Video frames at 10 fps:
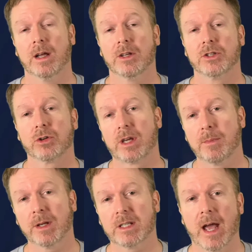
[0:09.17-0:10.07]
So
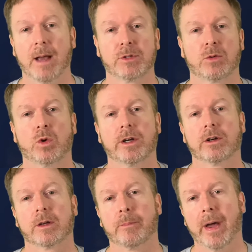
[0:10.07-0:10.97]
keeping tabs on what your
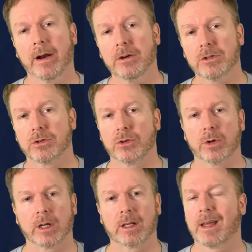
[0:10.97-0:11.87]
competitors are
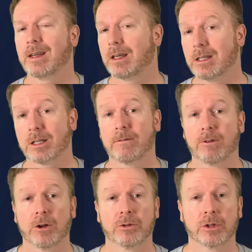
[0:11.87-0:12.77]
doing can easily
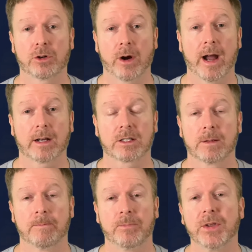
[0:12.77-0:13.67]
fall through the cracks.
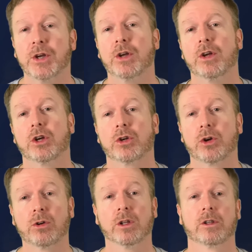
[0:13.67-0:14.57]

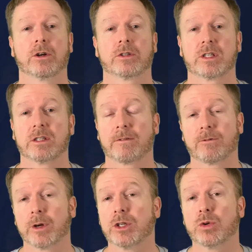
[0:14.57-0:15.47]
Google Alerts is a
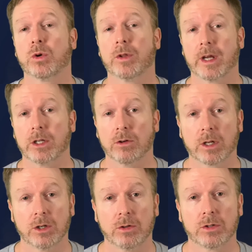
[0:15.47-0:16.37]
free tool that you
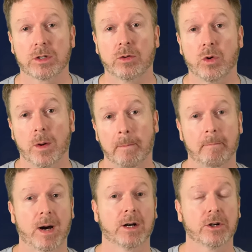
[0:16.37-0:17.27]
can use to
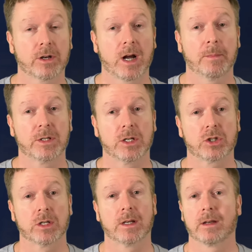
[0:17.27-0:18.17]
monitor your
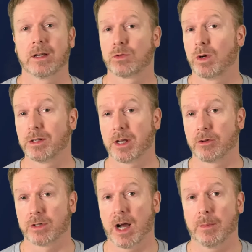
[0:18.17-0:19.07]
competition as well as other
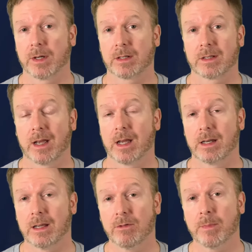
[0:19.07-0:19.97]
topics. And
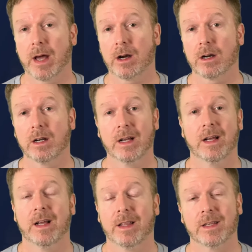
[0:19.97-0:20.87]
even better,
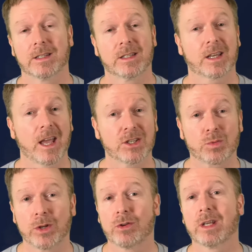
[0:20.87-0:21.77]
this is a case
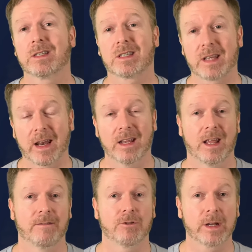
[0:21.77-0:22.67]
where you can set it
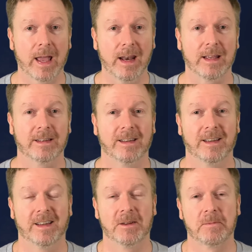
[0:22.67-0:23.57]
and forget it.
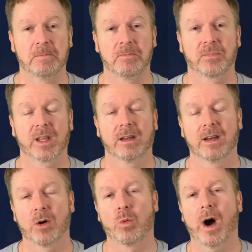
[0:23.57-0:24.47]

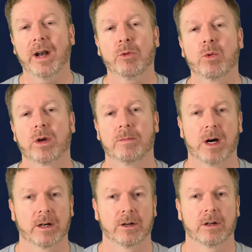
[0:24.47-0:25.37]
Now, why do we want to
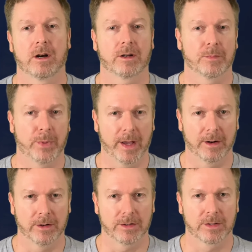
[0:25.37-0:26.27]
monitor our
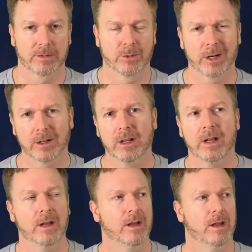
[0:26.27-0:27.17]
competitors? Well,
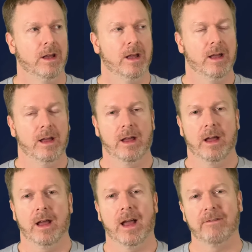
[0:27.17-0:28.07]

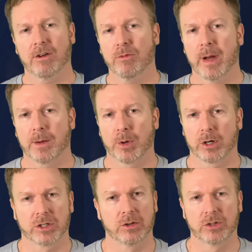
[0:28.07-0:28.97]
have you ever met a
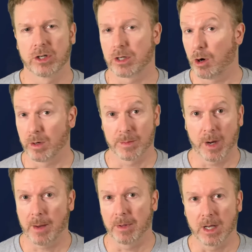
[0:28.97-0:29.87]
person who's just always
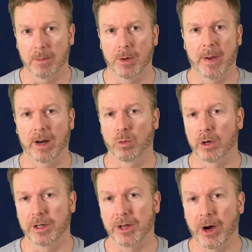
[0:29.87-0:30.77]
popping up no matter where
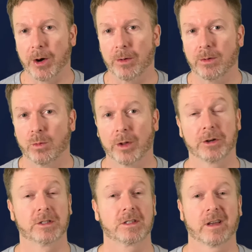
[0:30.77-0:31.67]
you go? Whether
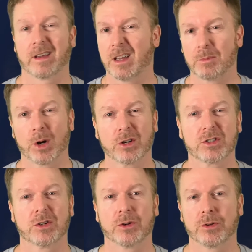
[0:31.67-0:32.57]
it's like in
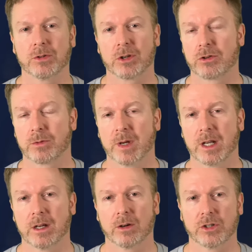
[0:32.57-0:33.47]
person or through social
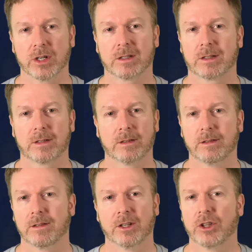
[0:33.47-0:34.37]
media or
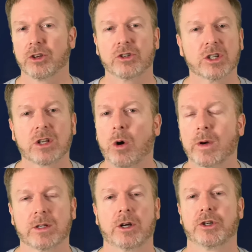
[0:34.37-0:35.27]
they're just
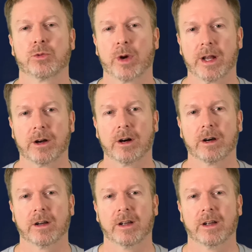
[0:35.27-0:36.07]
always on your radar.